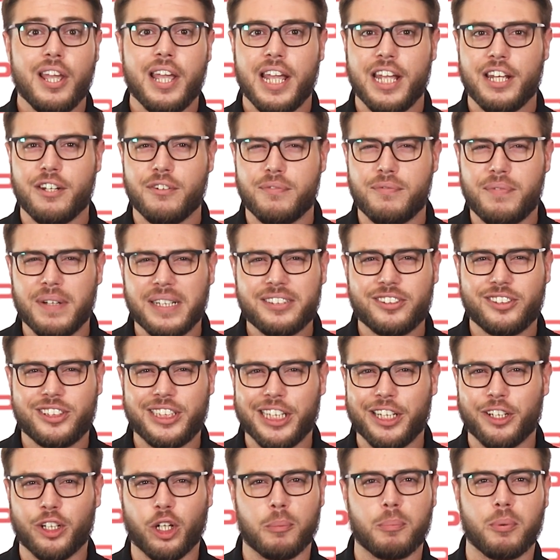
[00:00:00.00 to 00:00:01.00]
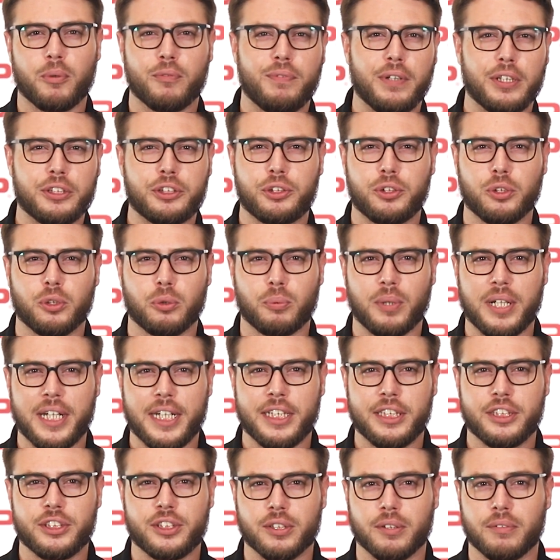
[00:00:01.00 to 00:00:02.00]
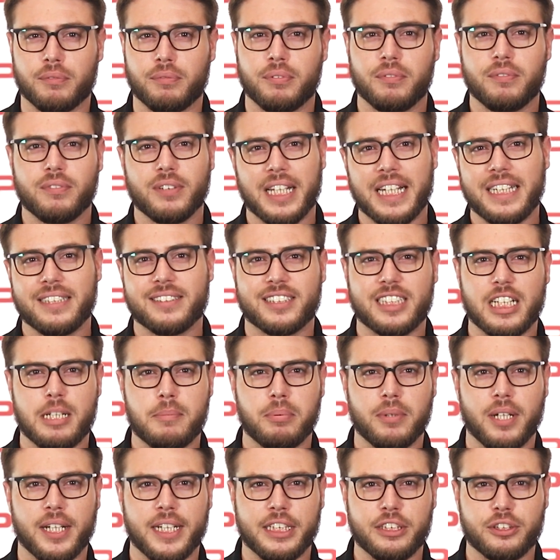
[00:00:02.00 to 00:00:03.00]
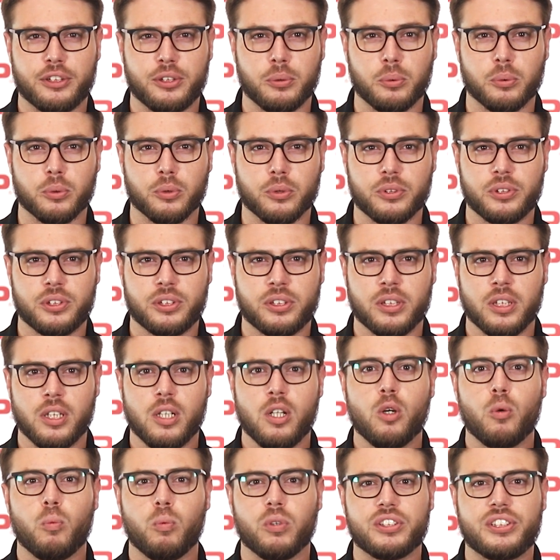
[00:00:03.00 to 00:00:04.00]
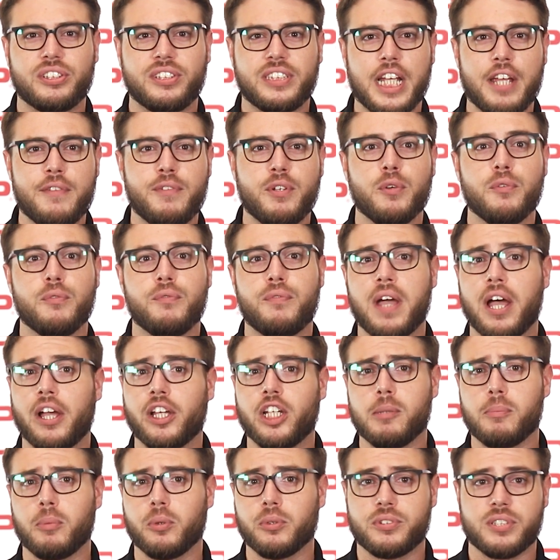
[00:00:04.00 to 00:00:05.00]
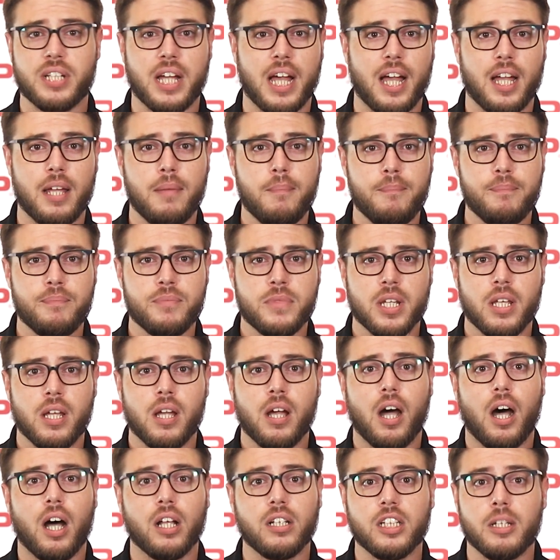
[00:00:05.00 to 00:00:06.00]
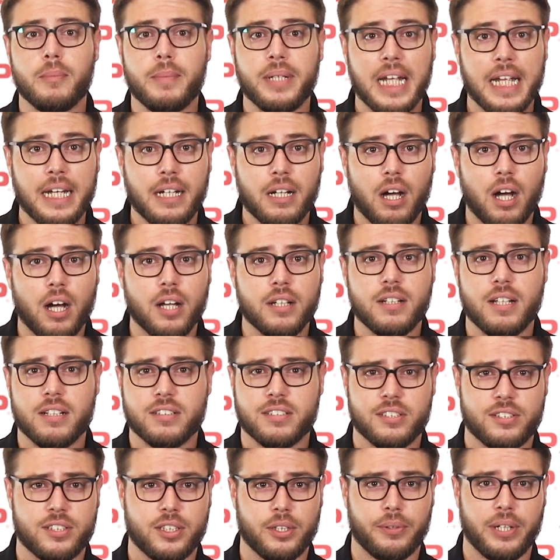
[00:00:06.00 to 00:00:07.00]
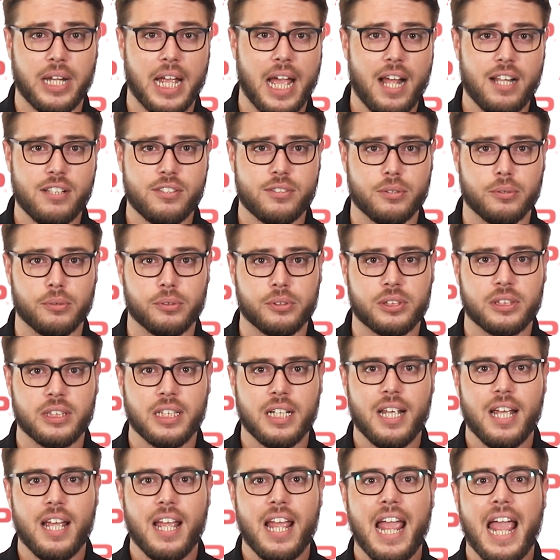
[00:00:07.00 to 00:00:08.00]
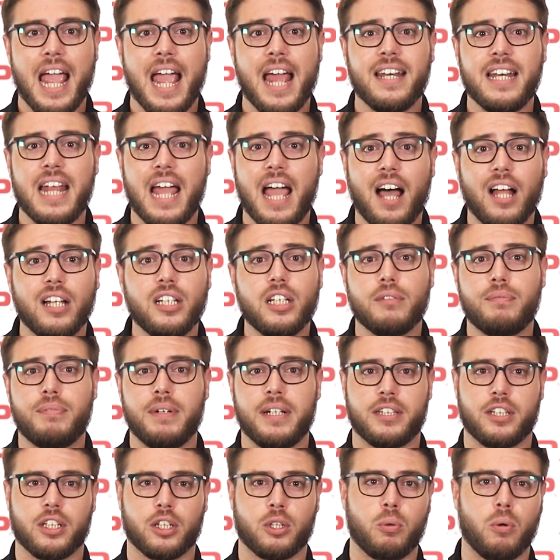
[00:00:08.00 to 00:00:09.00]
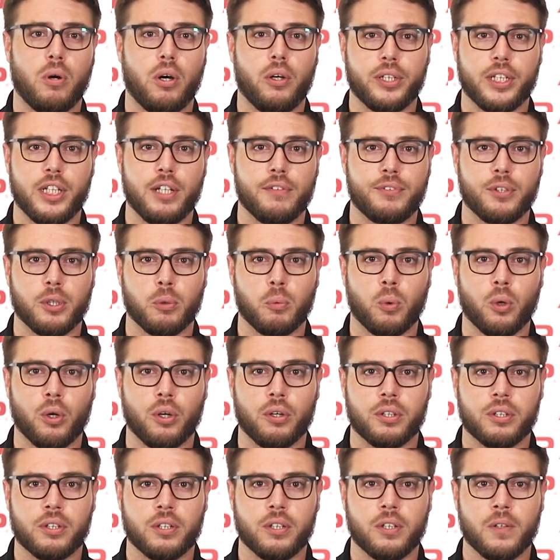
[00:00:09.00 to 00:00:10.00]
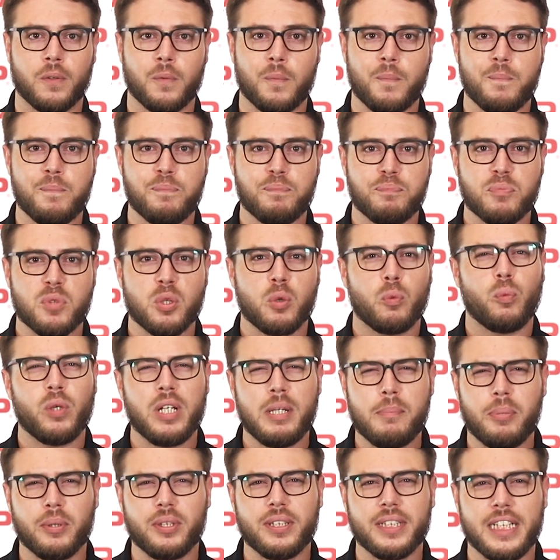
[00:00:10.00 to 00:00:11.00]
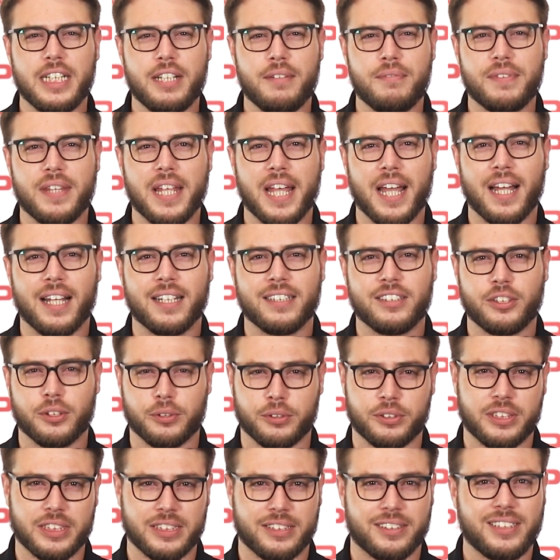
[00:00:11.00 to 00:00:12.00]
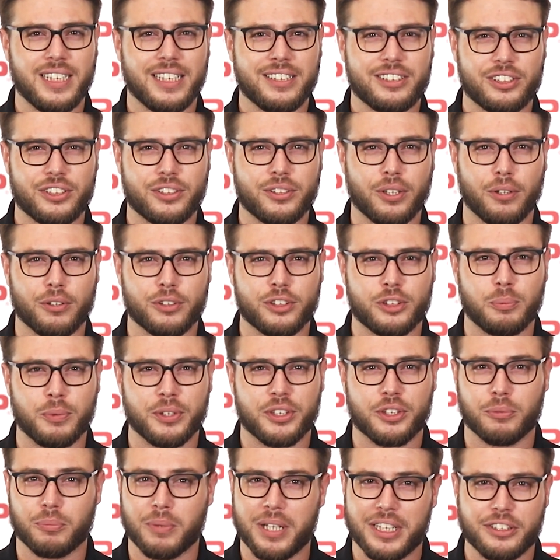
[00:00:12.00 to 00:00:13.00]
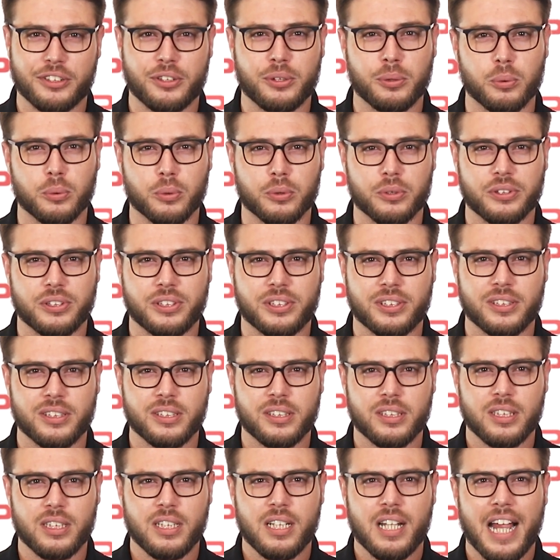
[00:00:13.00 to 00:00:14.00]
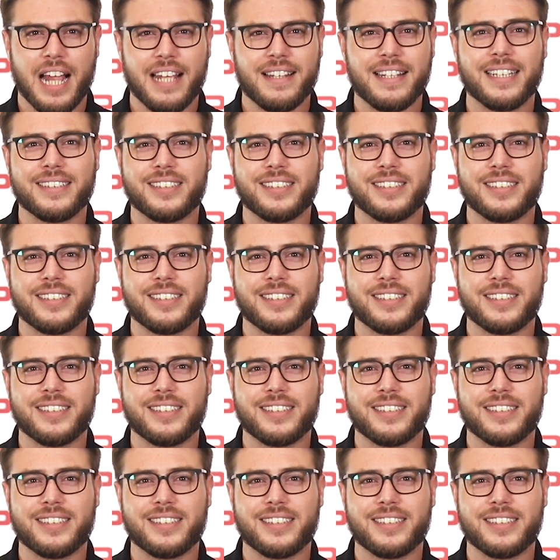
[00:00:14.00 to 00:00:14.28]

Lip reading: Investing in our professional range of landscape lighting tools will save you valuable time, eliminate unnecessary hassles, and elevate the quality of your work. We believe that your success starts with the right tools, and